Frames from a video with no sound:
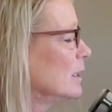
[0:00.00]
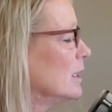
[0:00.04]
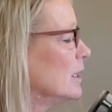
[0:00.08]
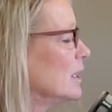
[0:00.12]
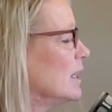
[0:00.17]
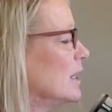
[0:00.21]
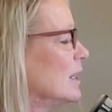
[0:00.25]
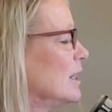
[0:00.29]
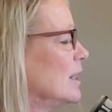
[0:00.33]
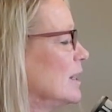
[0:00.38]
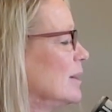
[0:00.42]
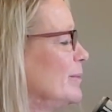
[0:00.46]

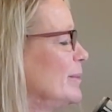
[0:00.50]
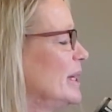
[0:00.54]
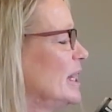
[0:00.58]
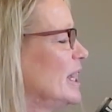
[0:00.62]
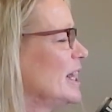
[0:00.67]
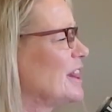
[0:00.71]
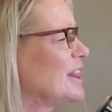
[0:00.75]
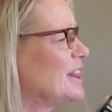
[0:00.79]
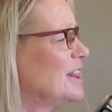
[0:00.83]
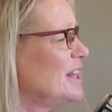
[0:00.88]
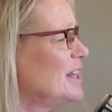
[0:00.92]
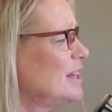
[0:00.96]
And I
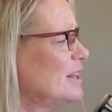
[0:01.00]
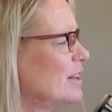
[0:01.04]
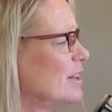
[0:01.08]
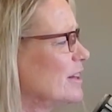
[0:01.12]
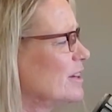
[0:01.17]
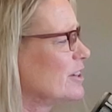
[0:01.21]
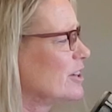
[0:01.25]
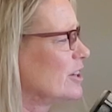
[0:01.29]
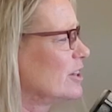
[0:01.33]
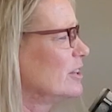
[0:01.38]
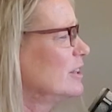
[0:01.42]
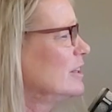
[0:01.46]
think the
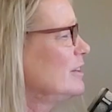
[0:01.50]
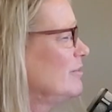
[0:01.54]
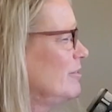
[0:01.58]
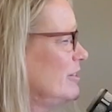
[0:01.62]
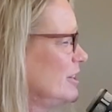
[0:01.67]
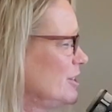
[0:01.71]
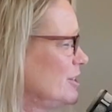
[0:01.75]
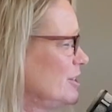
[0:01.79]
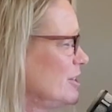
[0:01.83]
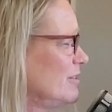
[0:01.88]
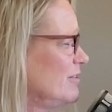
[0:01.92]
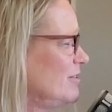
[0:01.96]
current
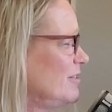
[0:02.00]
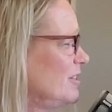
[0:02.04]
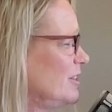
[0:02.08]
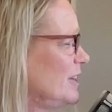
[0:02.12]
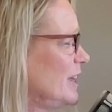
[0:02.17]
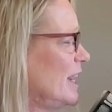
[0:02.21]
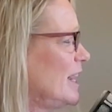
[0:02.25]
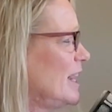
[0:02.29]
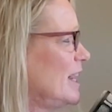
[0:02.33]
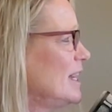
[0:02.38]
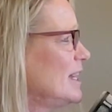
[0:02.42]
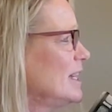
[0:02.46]
vision for
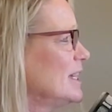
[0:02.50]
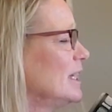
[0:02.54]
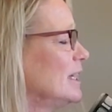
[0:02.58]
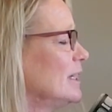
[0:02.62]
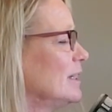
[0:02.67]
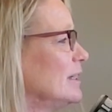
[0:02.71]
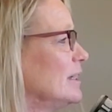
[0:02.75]
that